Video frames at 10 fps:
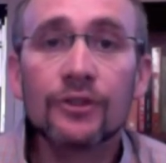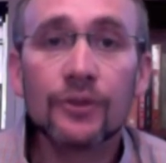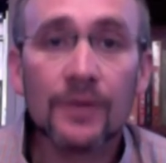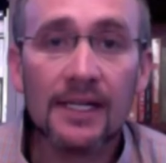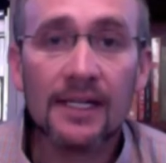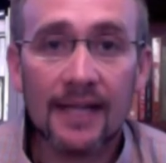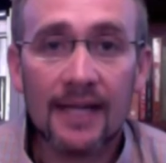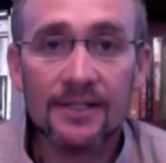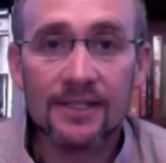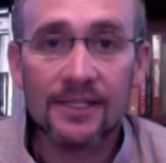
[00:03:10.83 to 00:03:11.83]
treating
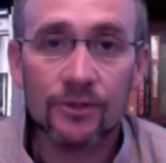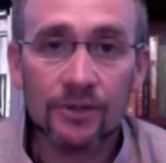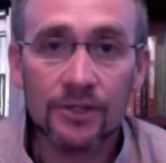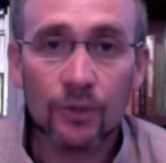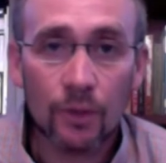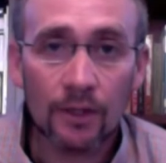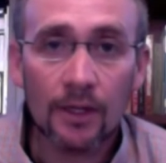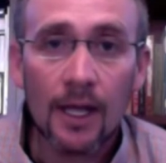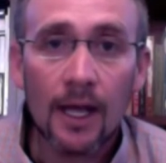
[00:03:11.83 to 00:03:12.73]
that disease or disorder.